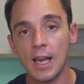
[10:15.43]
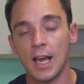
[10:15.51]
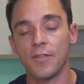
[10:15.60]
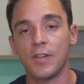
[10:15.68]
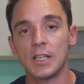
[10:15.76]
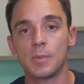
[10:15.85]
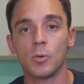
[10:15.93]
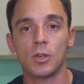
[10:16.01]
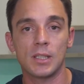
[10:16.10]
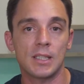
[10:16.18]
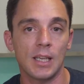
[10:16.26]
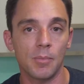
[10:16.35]
and Facebook
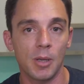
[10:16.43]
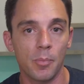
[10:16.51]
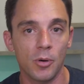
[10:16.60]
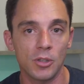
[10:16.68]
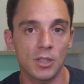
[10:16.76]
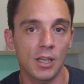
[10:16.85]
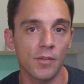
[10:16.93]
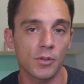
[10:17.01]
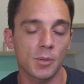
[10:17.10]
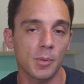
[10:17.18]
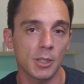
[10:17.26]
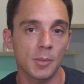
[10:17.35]
has sent me a positive
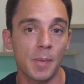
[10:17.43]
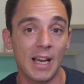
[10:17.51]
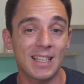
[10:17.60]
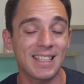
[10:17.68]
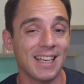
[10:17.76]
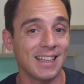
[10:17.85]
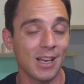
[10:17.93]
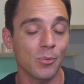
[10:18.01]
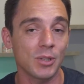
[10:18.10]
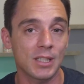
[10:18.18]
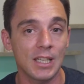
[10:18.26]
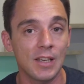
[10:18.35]
response back saying they
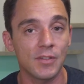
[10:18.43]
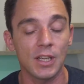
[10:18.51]
received